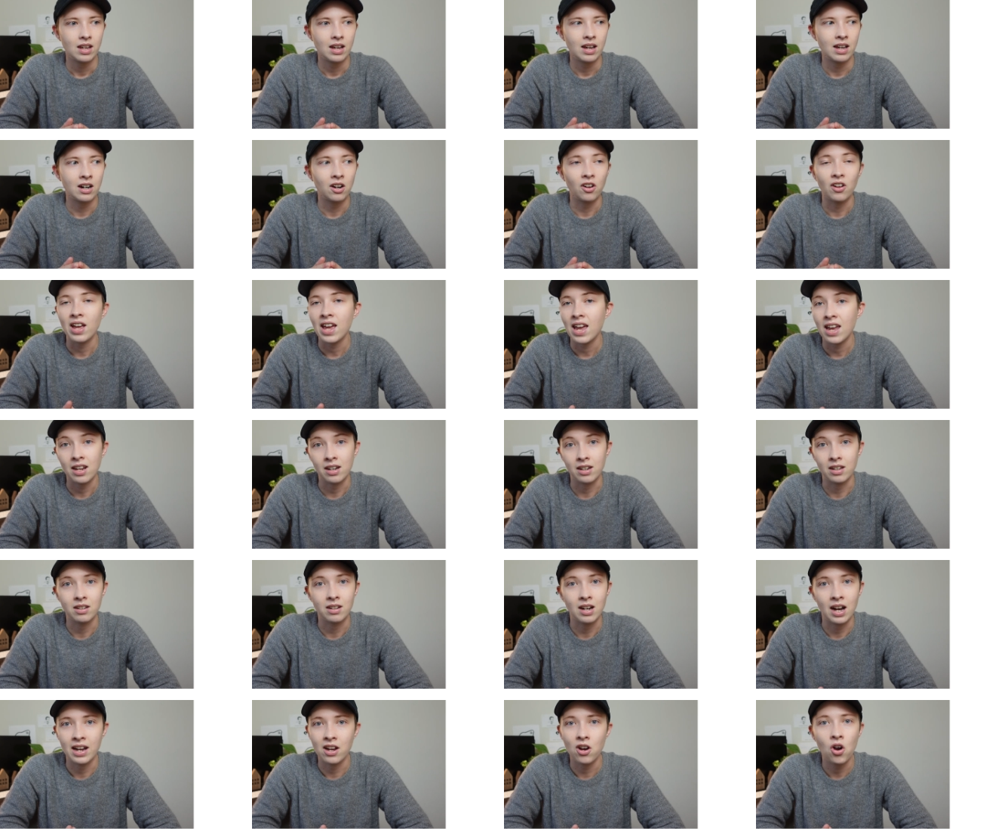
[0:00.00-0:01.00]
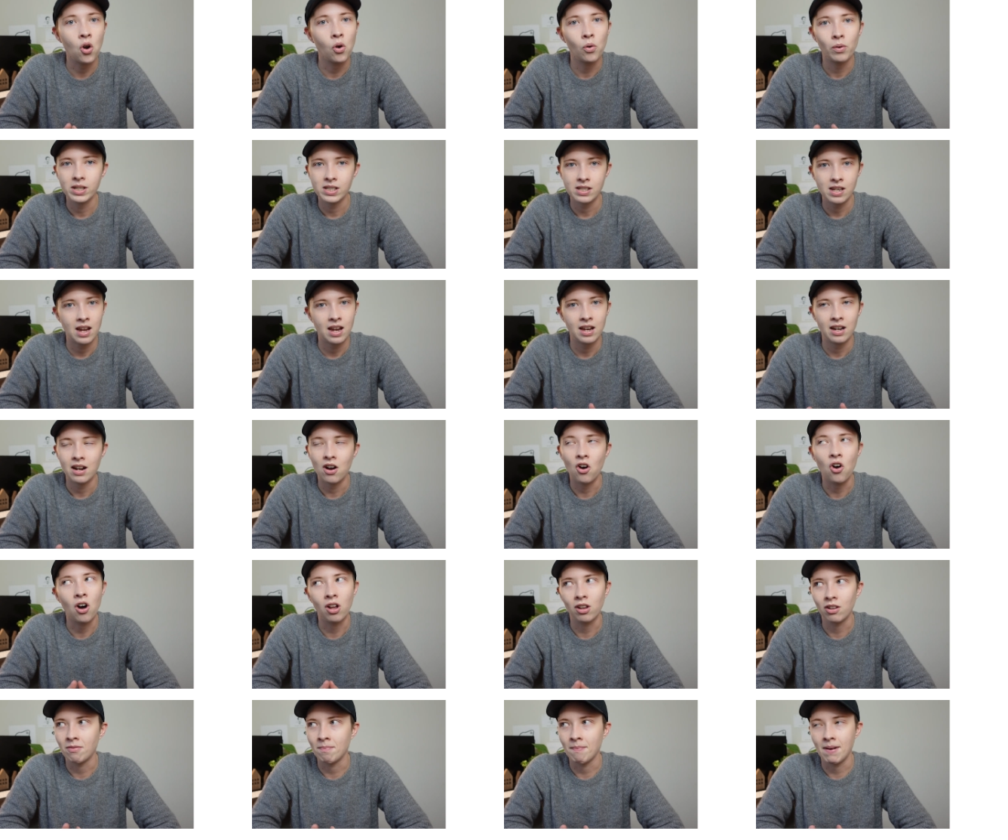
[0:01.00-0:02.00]
and I'll hate it. I always hate
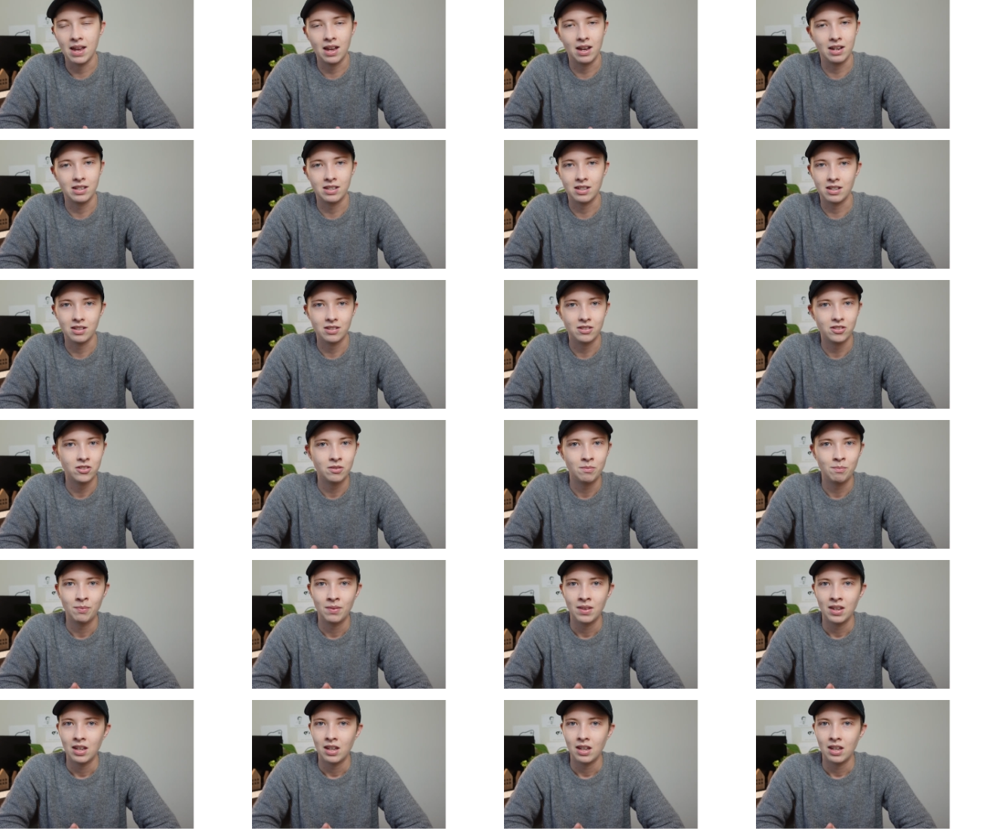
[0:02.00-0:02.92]
all of my ideas.